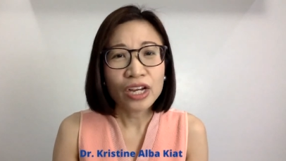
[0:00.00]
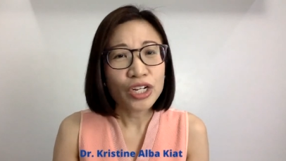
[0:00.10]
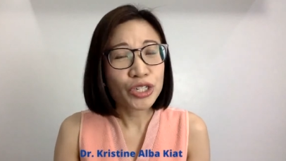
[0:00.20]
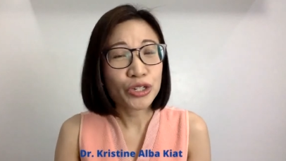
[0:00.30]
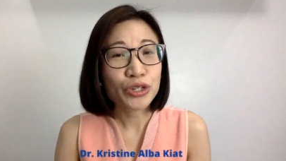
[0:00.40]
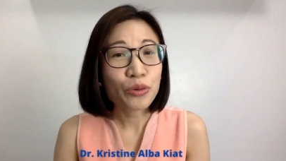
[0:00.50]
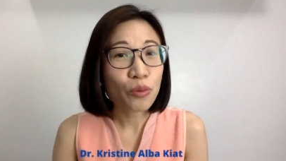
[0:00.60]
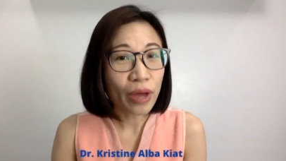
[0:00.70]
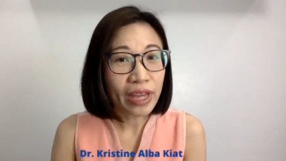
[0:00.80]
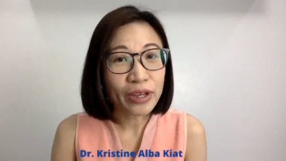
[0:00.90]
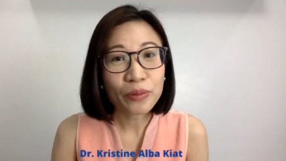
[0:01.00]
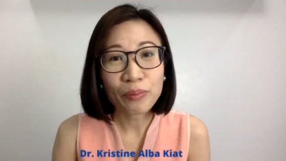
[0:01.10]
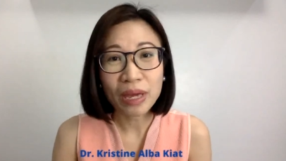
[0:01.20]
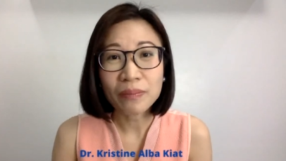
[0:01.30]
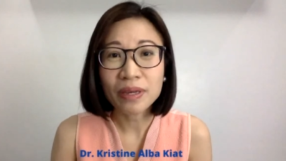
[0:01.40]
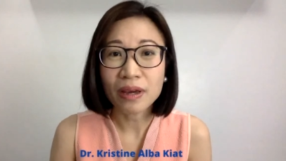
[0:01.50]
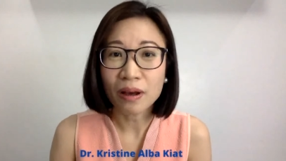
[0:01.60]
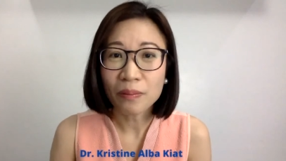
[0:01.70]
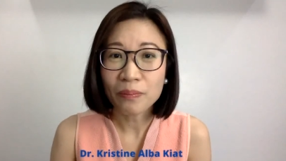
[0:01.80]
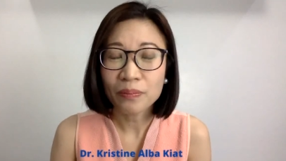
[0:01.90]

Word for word: should you wake your baby up?